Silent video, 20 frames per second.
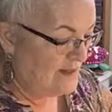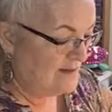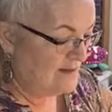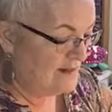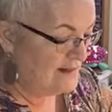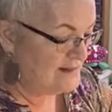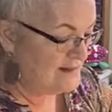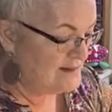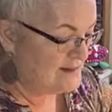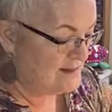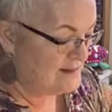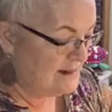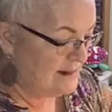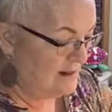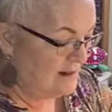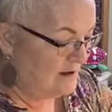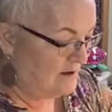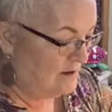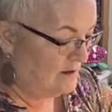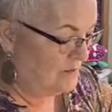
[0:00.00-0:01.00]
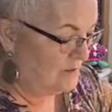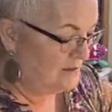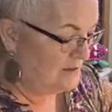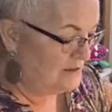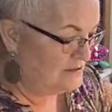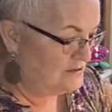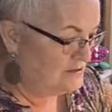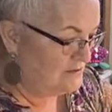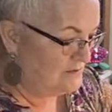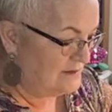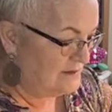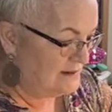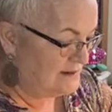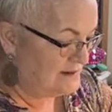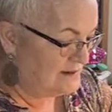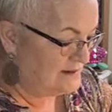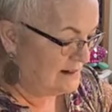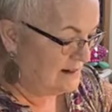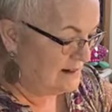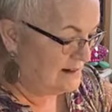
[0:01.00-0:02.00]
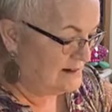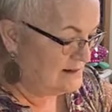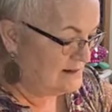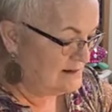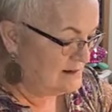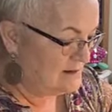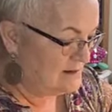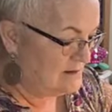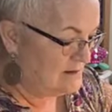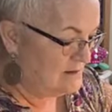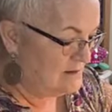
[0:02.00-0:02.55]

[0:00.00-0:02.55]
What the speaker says: Let's see how I want to do this, guys.